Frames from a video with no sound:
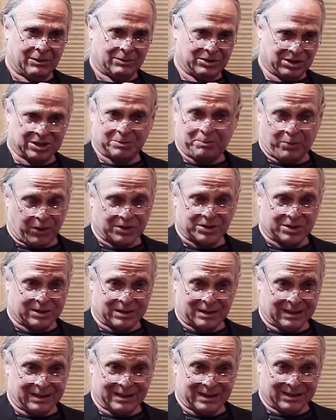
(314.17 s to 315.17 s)
just
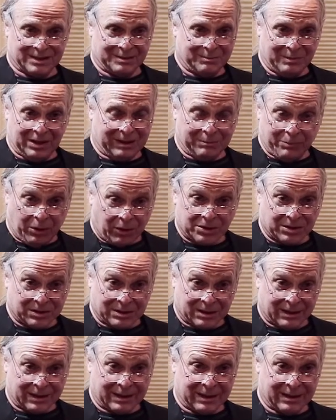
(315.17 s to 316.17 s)
personally, this is me
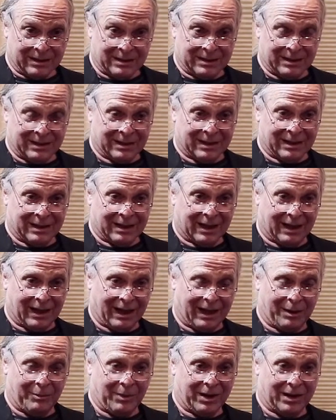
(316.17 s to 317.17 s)
personally.
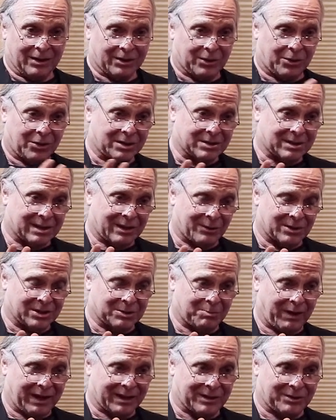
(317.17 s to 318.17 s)
I mean, of course, I
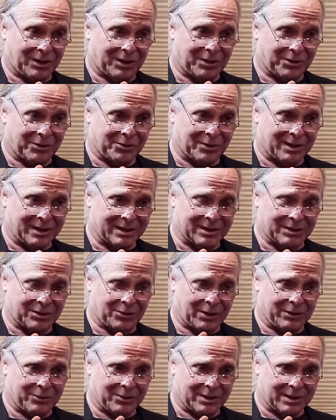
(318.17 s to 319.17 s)
respect all the
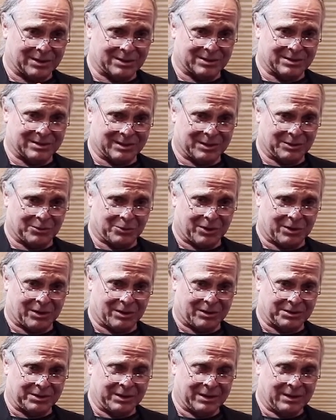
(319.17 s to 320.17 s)
great religions of the
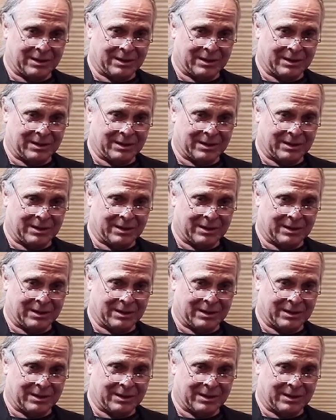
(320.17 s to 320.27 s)
world.